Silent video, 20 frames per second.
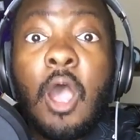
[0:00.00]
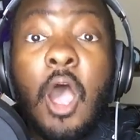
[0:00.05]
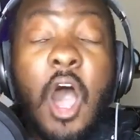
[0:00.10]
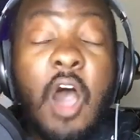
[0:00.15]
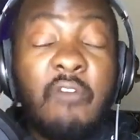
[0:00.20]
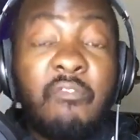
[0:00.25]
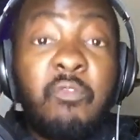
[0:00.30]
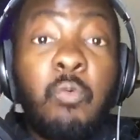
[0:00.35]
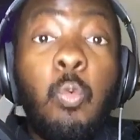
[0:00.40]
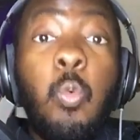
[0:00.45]

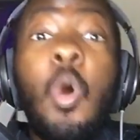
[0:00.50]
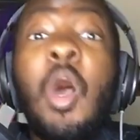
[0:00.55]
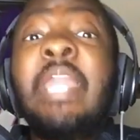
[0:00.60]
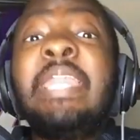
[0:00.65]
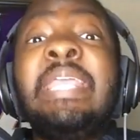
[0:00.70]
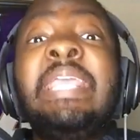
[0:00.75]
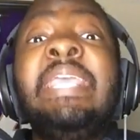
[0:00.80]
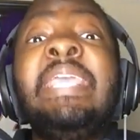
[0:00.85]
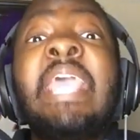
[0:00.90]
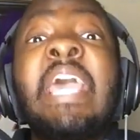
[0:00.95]
of
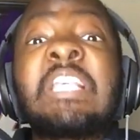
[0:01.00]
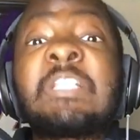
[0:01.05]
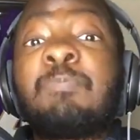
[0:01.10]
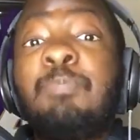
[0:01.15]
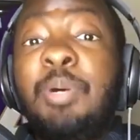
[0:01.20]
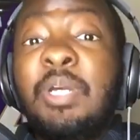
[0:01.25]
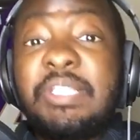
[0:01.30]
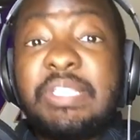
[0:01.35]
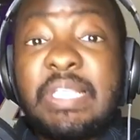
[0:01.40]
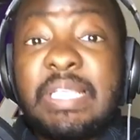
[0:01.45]
what he has
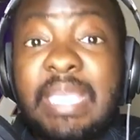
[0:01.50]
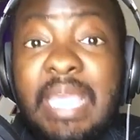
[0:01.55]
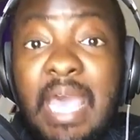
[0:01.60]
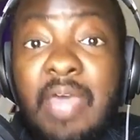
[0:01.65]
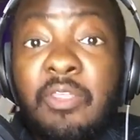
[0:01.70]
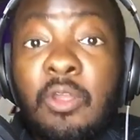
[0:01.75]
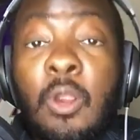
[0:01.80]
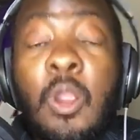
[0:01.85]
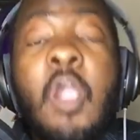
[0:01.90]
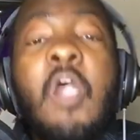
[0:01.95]
put
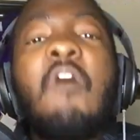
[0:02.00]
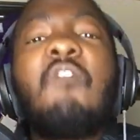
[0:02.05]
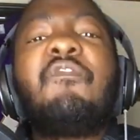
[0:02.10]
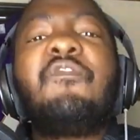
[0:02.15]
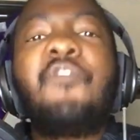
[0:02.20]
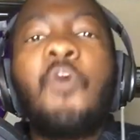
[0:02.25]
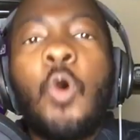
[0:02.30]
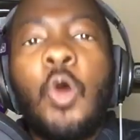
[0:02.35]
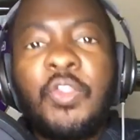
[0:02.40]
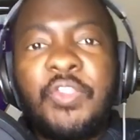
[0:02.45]
together
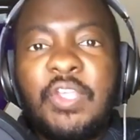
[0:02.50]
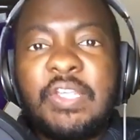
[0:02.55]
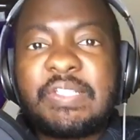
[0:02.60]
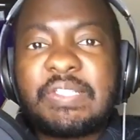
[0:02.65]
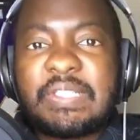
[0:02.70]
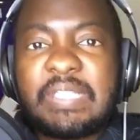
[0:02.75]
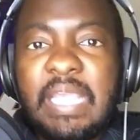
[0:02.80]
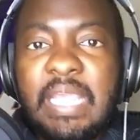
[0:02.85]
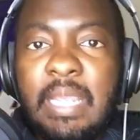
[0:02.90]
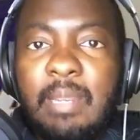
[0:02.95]
for
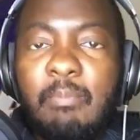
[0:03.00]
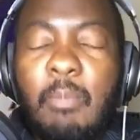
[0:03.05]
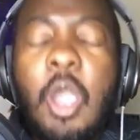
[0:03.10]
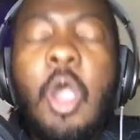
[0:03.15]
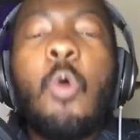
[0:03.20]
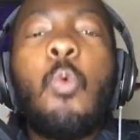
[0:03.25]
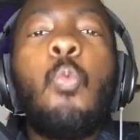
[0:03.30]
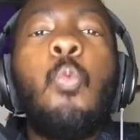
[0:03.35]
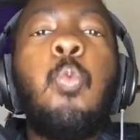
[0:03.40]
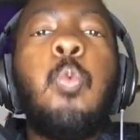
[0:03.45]
this team,
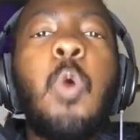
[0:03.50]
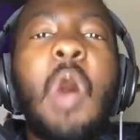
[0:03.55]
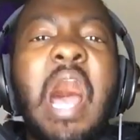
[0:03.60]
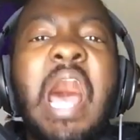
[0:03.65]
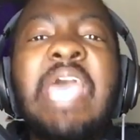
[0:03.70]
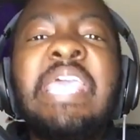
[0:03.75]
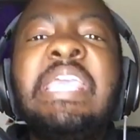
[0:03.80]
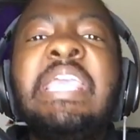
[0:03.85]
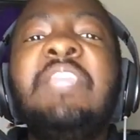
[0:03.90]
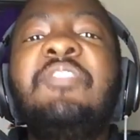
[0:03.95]

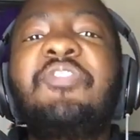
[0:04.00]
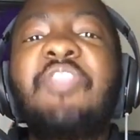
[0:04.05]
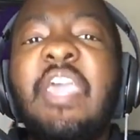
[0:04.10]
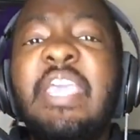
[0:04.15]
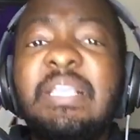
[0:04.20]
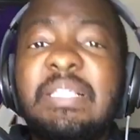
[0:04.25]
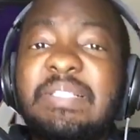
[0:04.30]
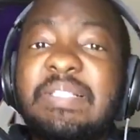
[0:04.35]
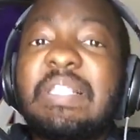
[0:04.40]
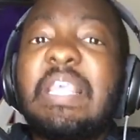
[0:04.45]
why he
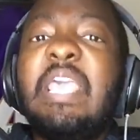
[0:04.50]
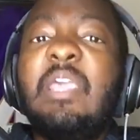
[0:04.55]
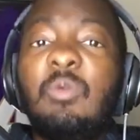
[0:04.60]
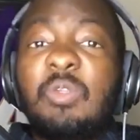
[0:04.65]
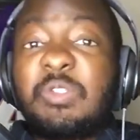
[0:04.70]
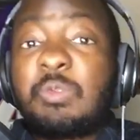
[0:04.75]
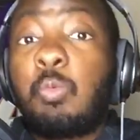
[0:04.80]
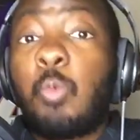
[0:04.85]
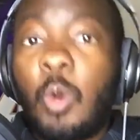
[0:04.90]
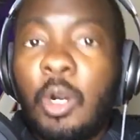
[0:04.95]
thinks
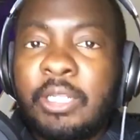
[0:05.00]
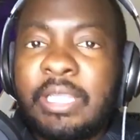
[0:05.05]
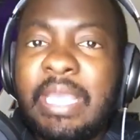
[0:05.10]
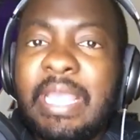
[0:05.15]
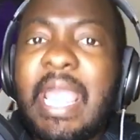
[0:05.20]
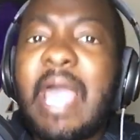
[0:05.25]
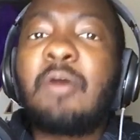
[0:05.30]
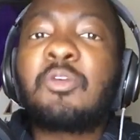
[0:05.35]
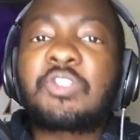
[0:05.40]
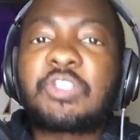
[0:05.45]
it's
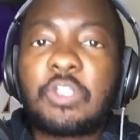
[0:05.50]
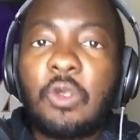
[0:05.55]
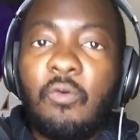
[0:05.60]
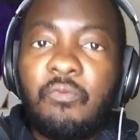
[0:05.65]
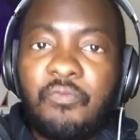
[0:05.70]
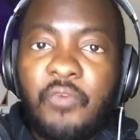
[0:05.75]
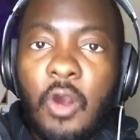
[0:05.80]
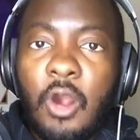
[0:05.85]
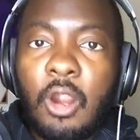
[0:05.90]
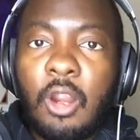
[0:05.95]
working out so
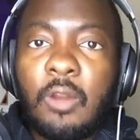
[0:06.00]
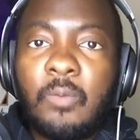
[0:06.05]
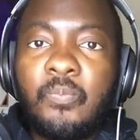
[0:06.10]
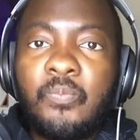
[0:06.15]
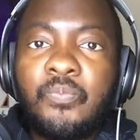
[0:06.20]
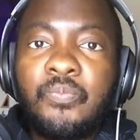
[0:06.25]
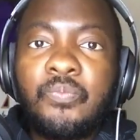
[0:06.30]
far.